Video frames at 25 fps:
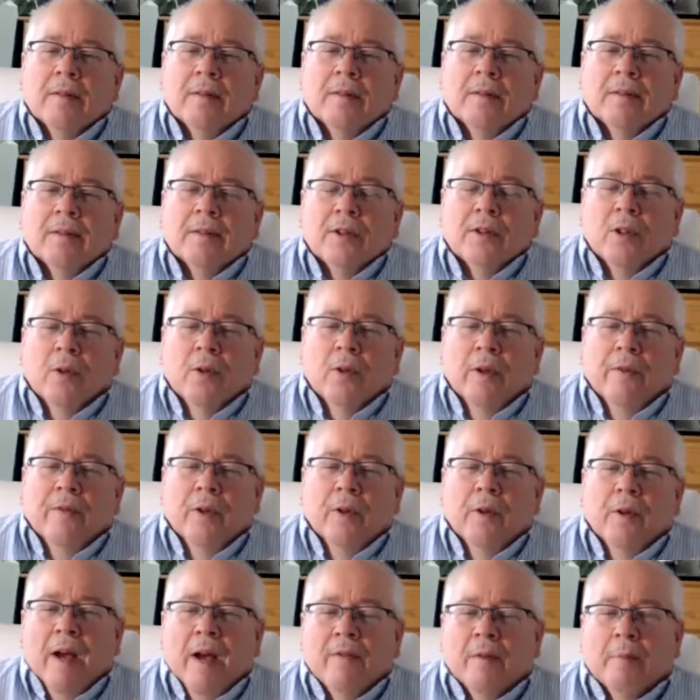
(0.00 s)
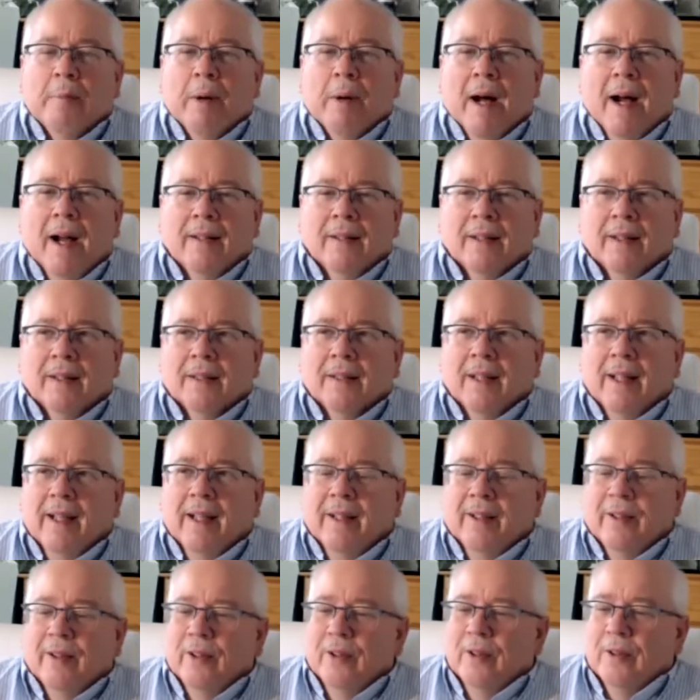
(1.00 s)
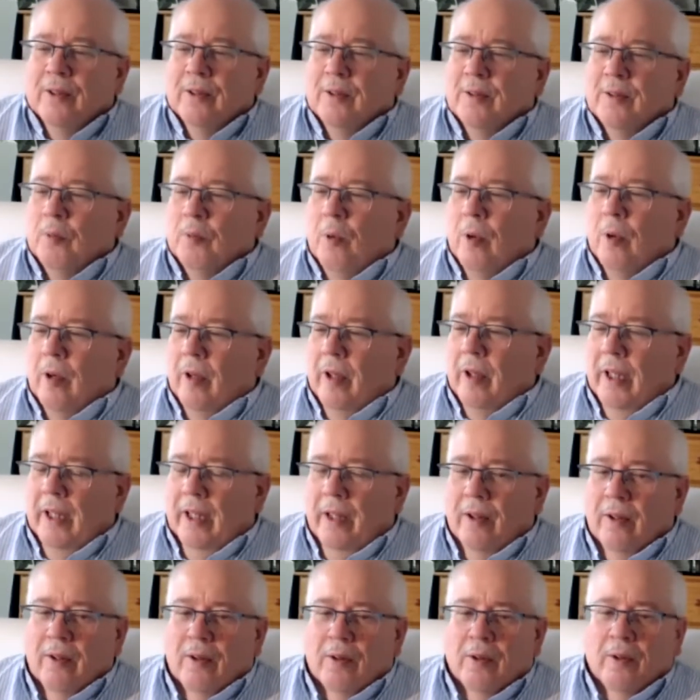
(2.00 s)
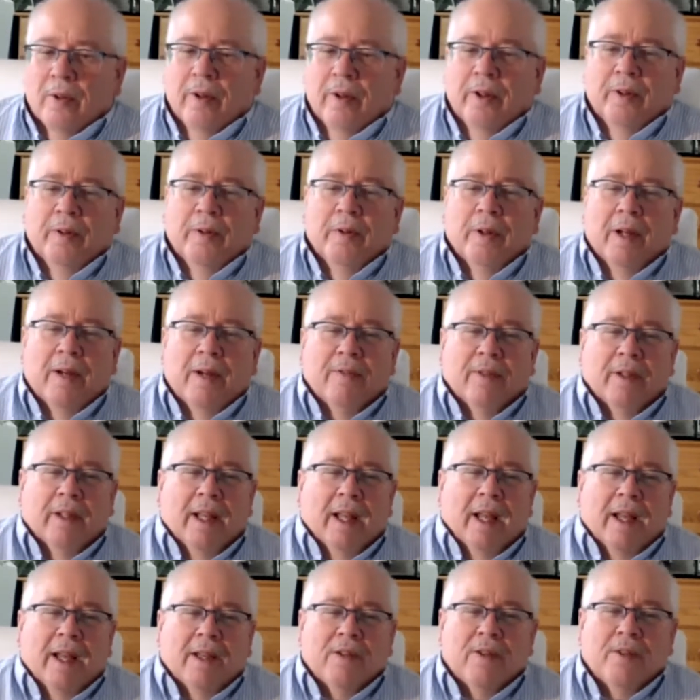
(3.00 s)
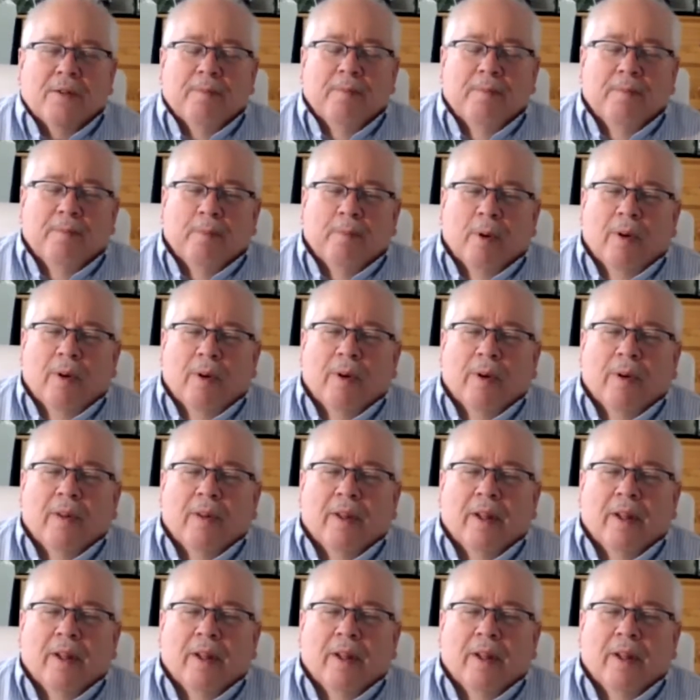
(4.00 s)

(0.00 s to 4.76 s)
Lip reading: So if you have a pilot light in your water heater or you have a gas burner,